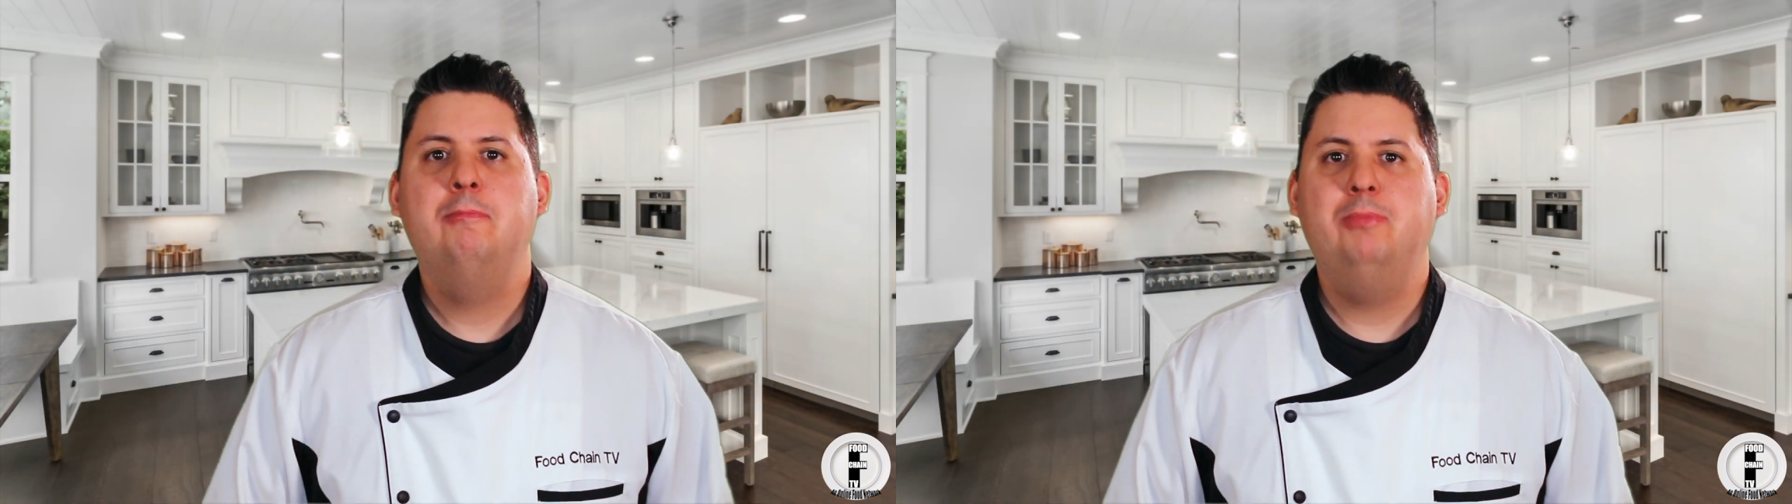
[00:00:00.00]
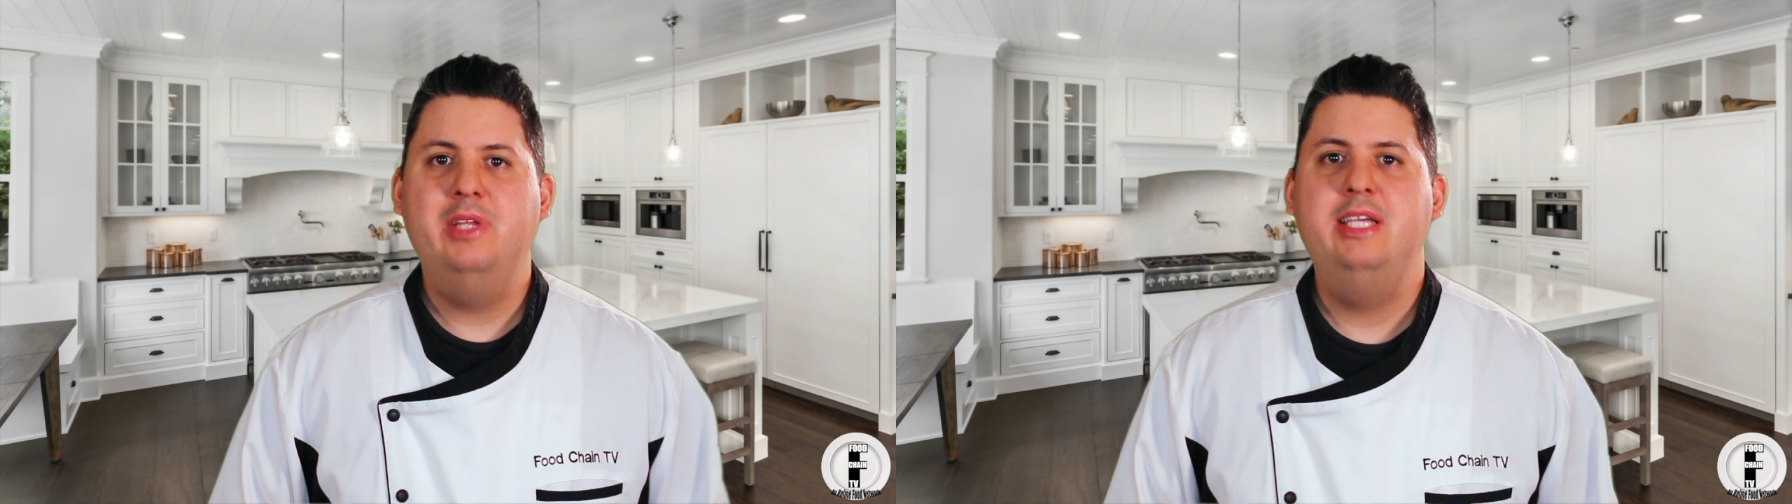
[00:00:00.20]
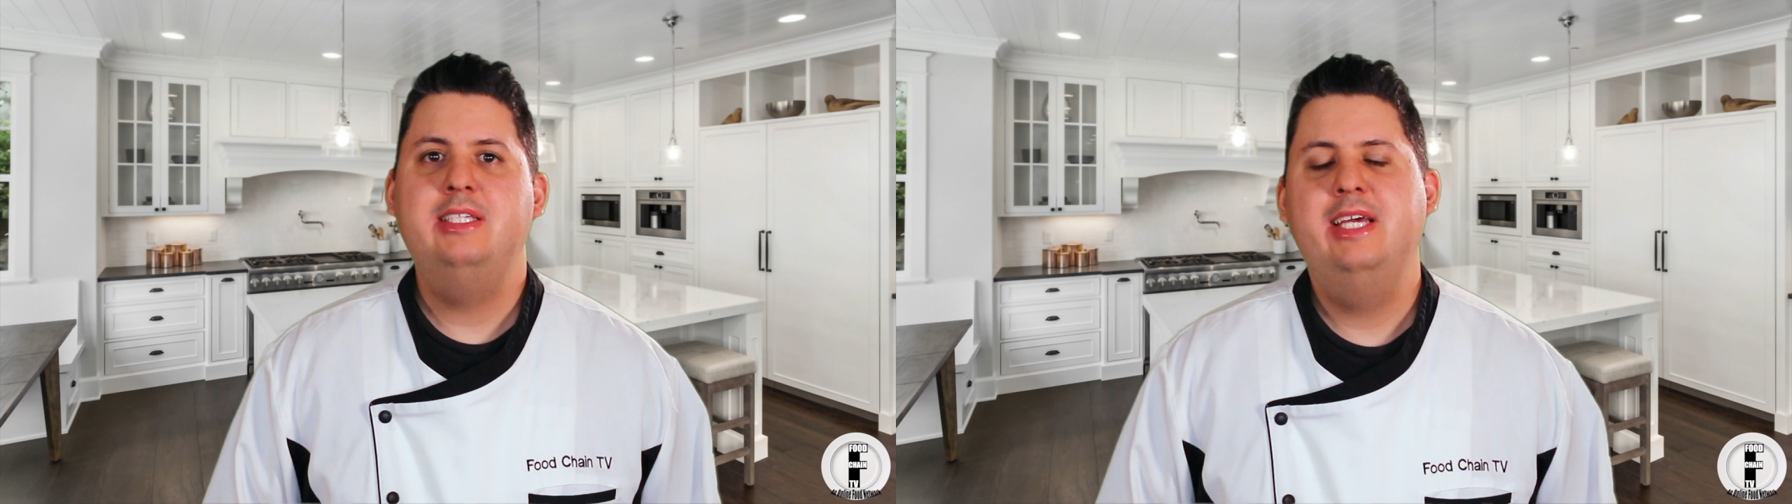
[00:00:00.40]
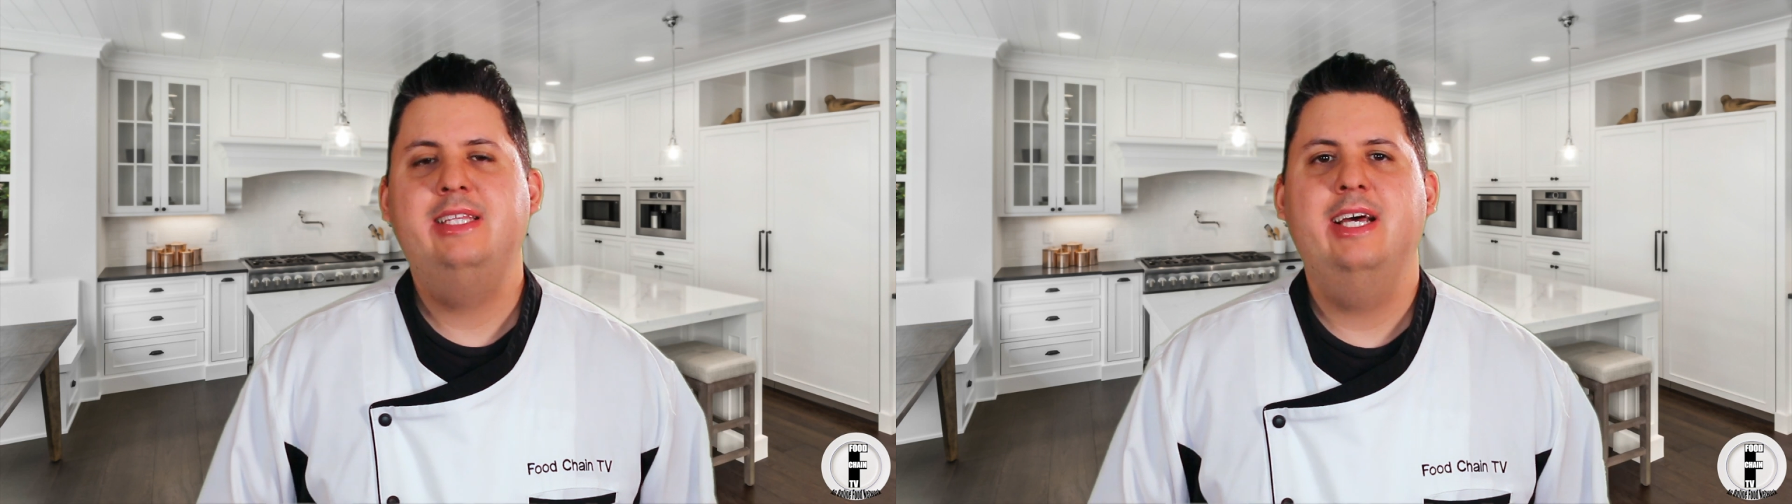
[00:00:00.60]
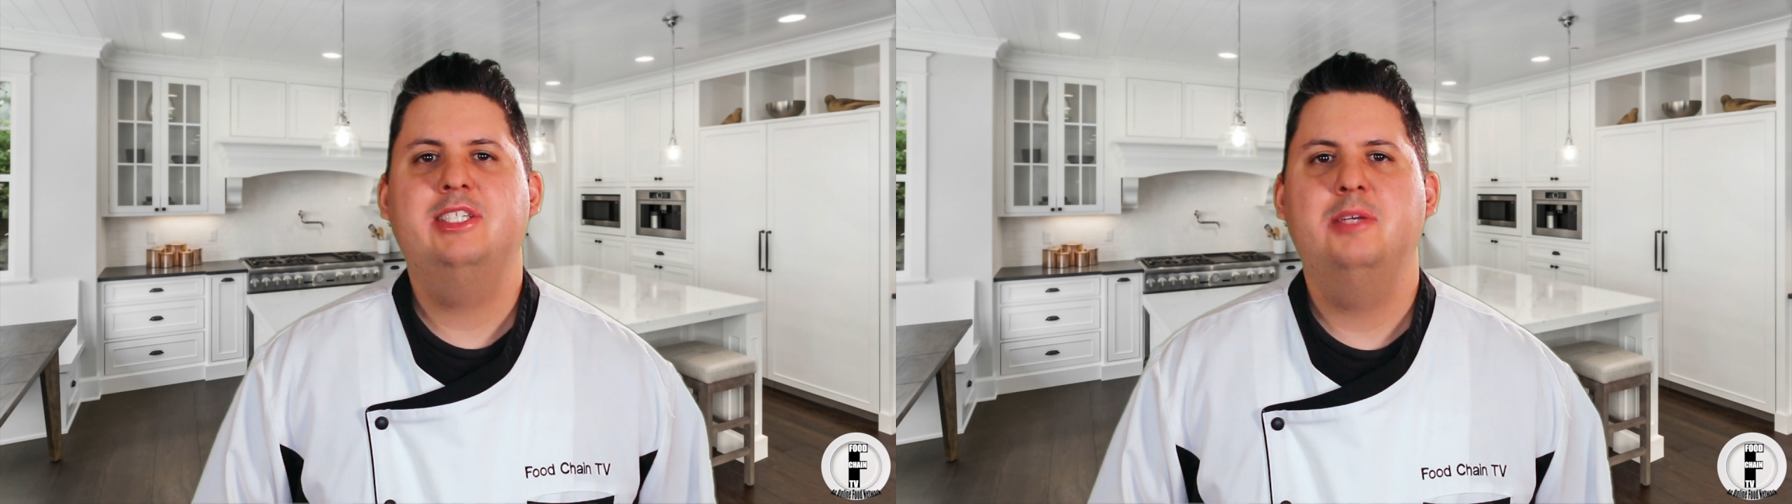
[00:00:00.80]
Please hit
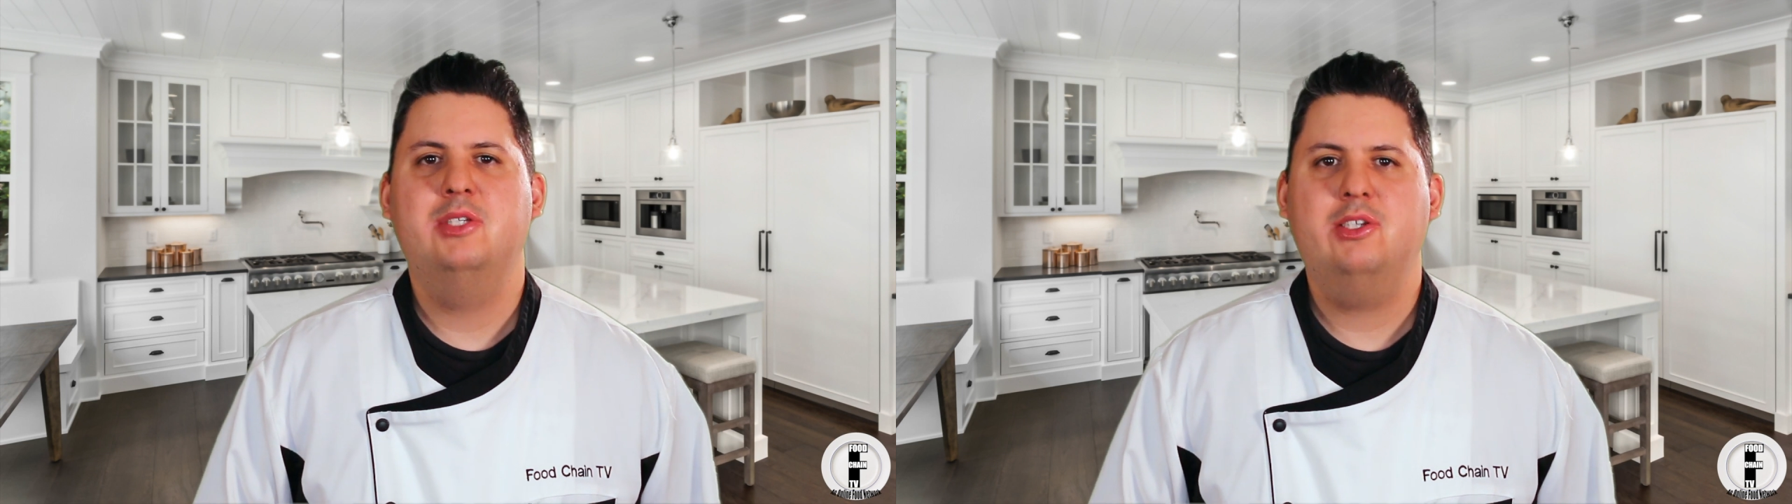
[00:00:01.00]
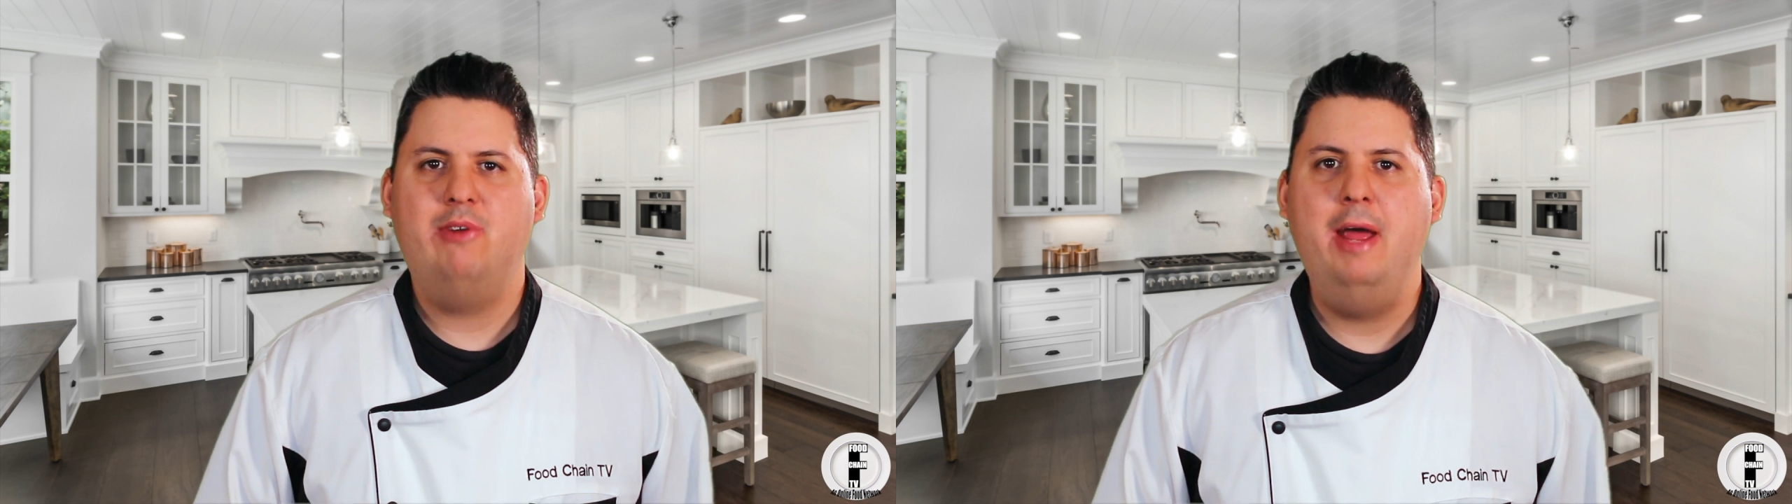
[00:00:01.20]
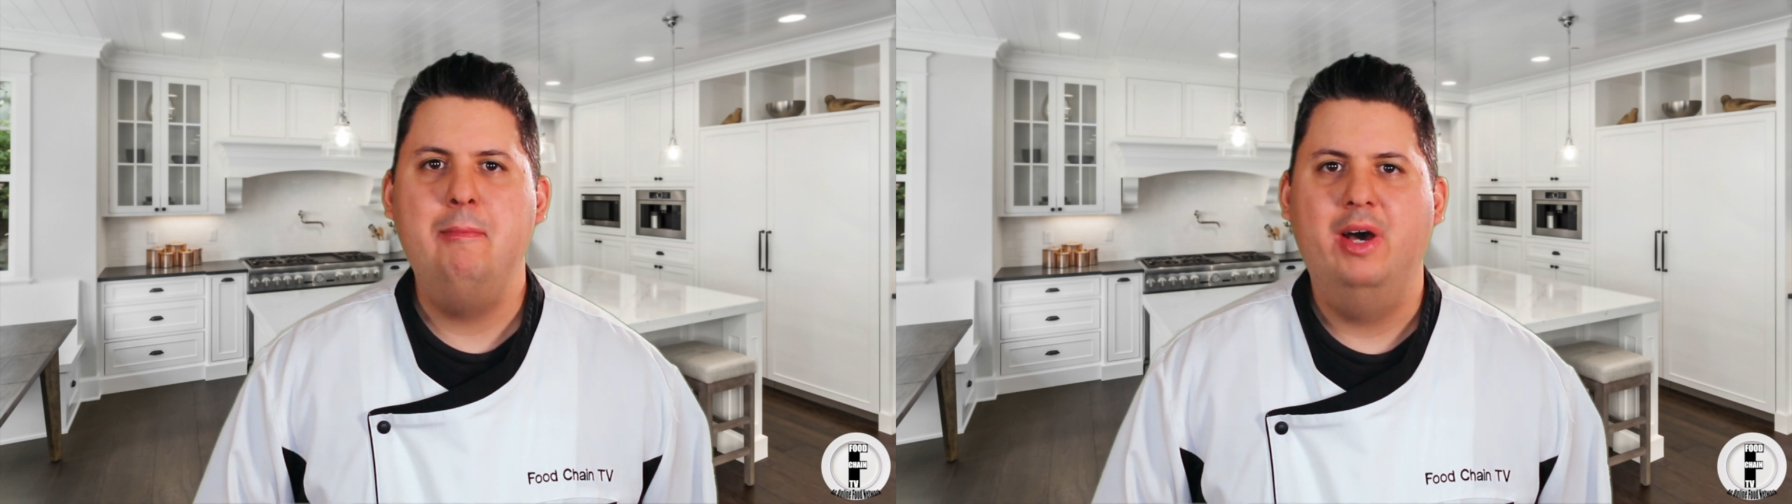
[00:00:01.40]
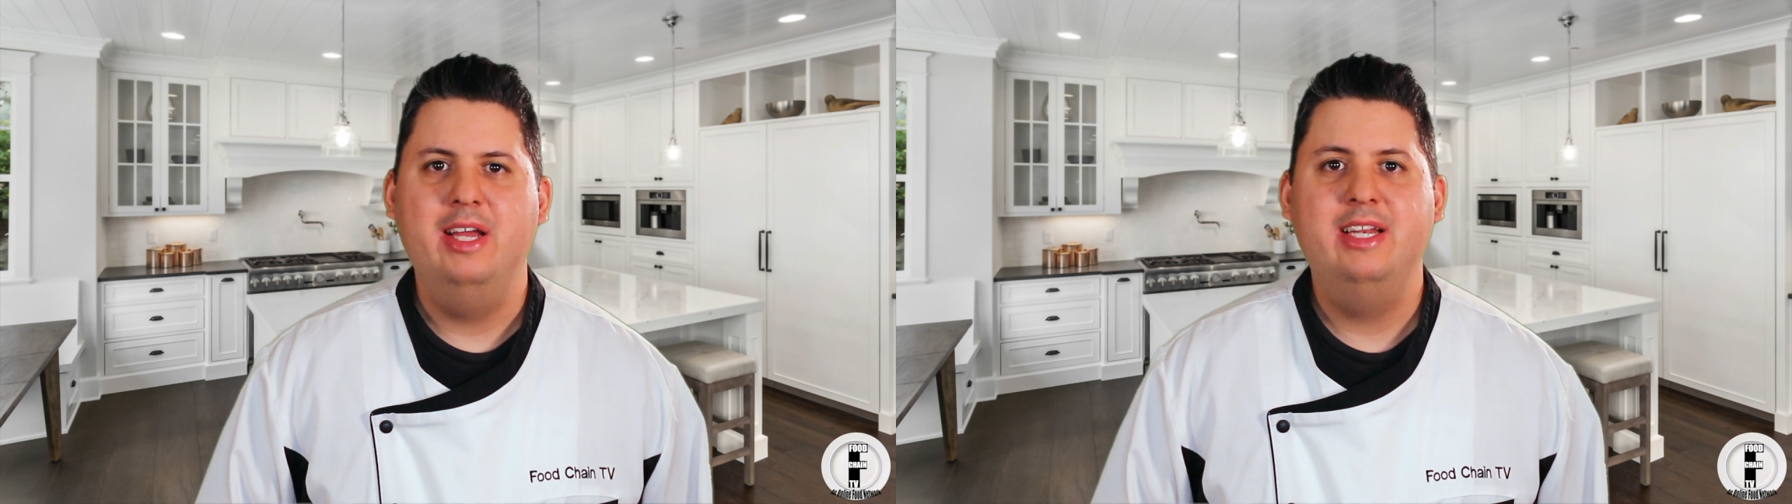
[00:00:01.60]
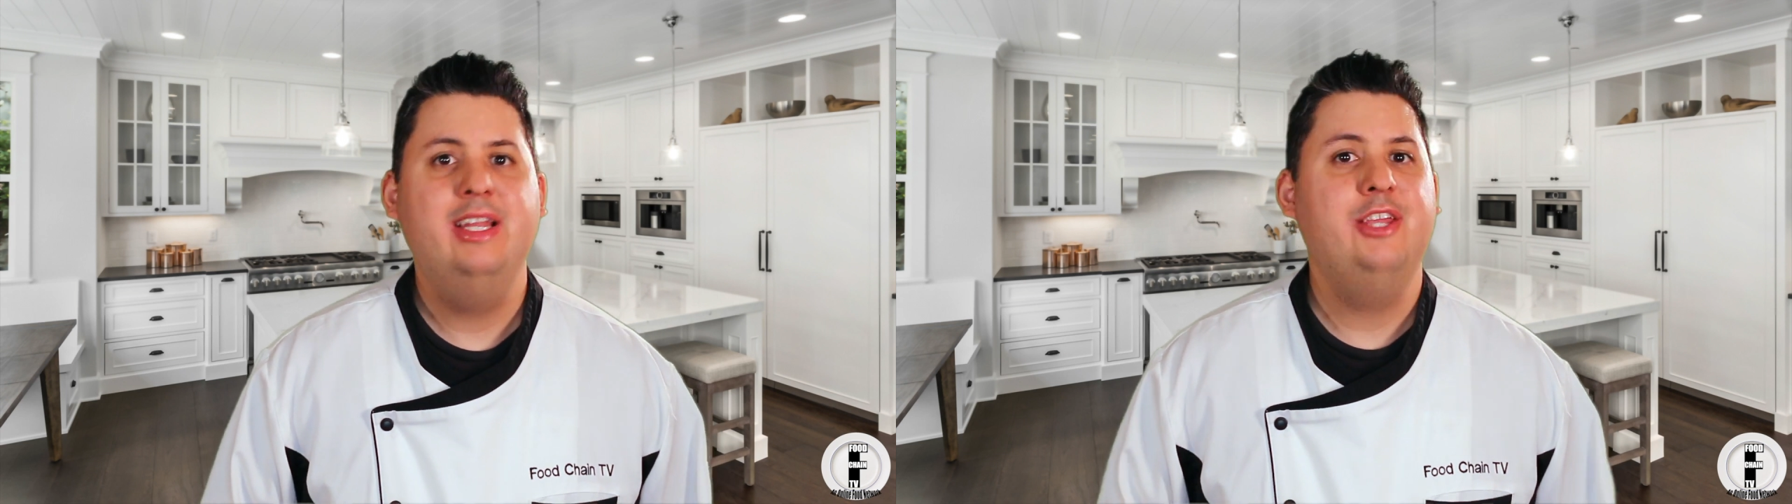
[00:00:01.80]
that subscribe
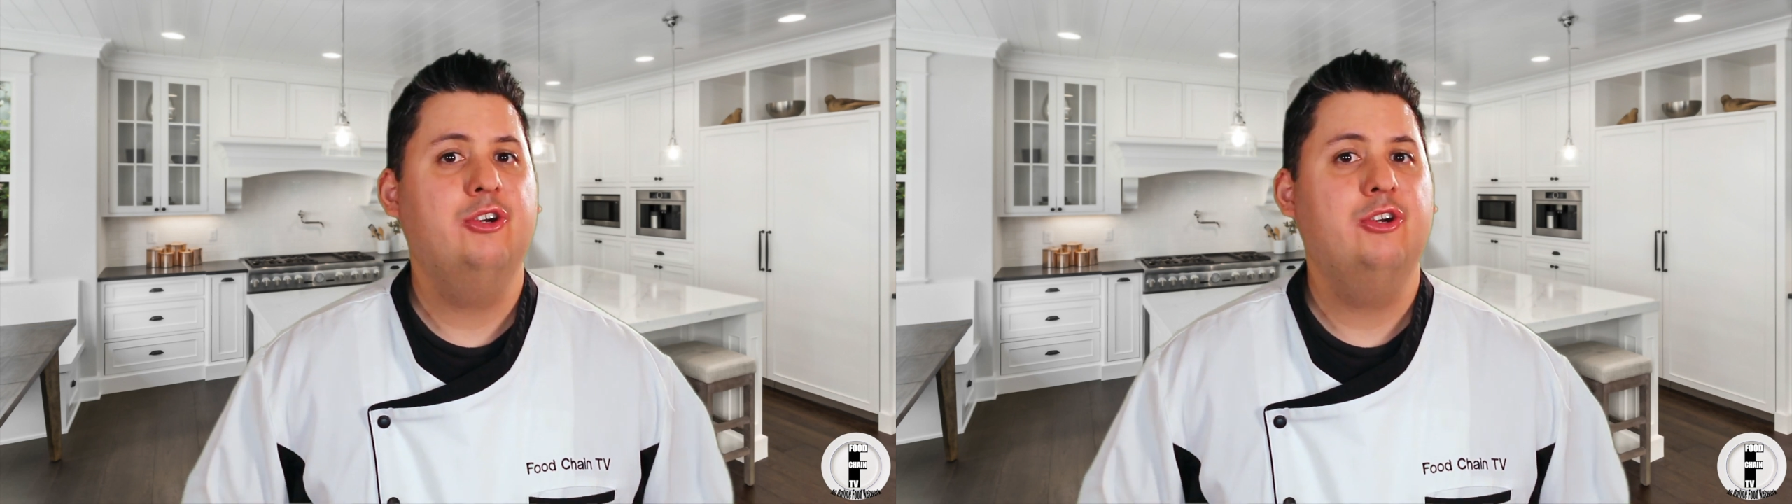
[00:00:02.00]
button.